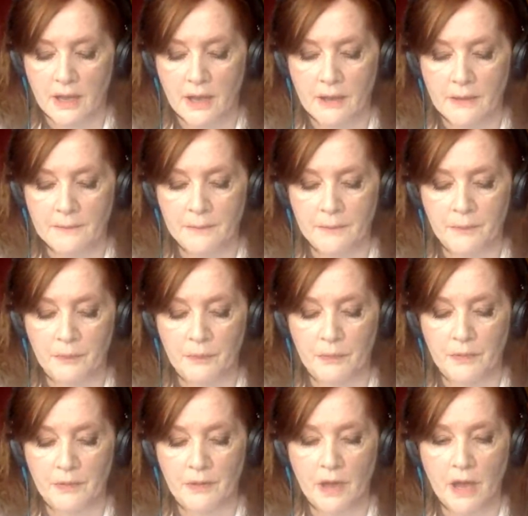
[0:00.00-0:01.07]

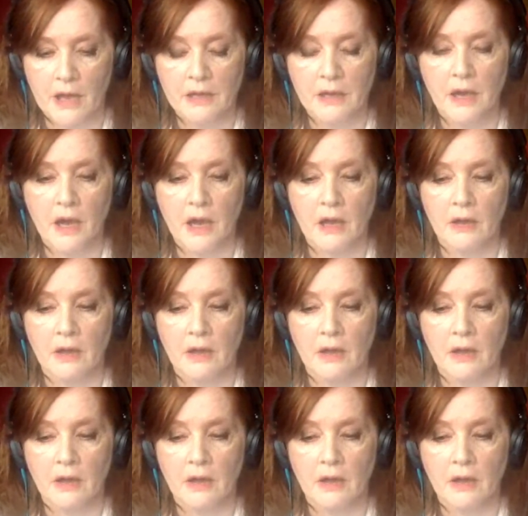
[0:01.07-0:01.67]
My